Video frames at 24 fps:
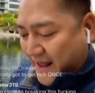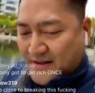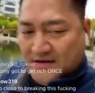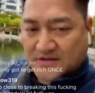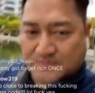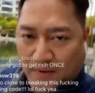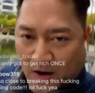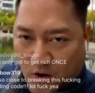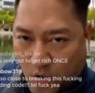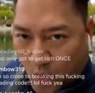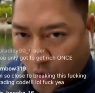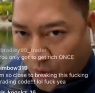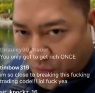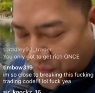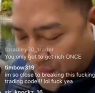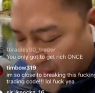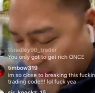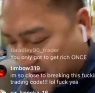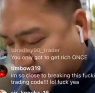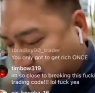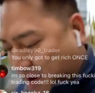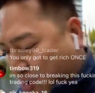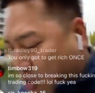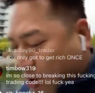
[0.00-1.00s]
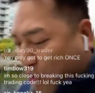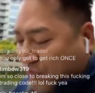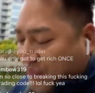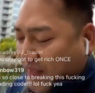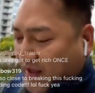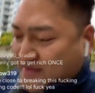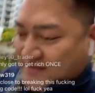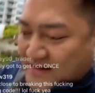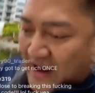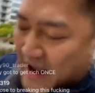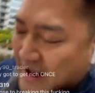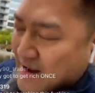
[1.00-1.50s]
That is my whole thing. My
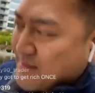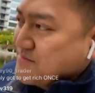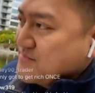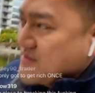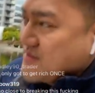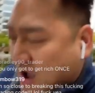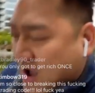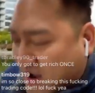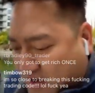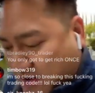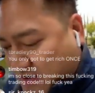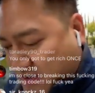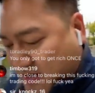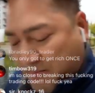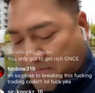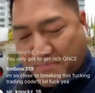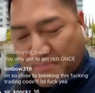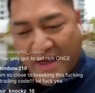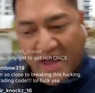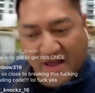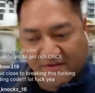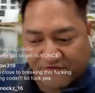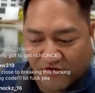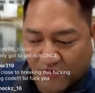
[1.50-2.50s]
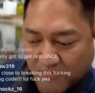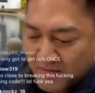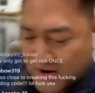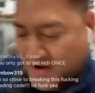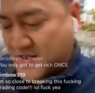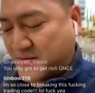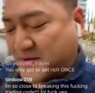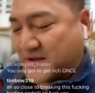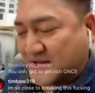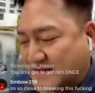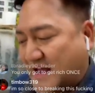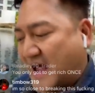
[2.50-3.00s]
whole thing is I am not going to beg for
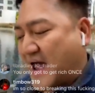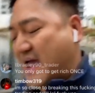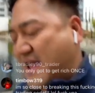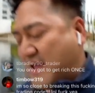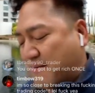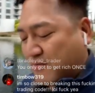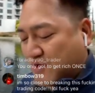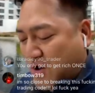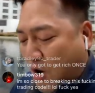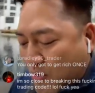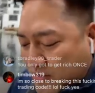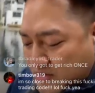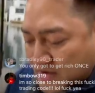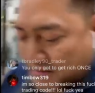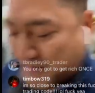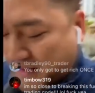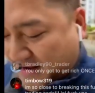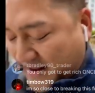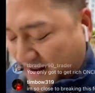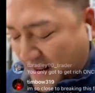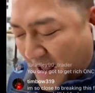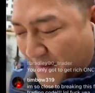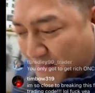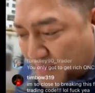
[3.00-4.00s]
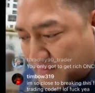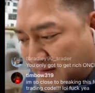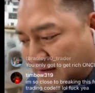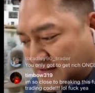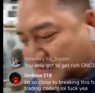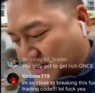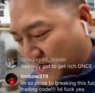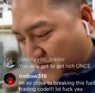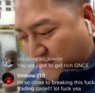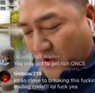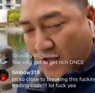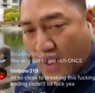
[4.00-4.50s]
money because I am going to make it happen
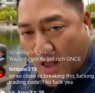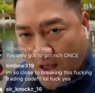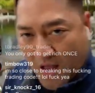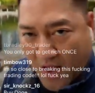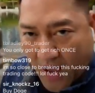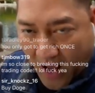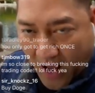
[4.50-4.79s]
myself.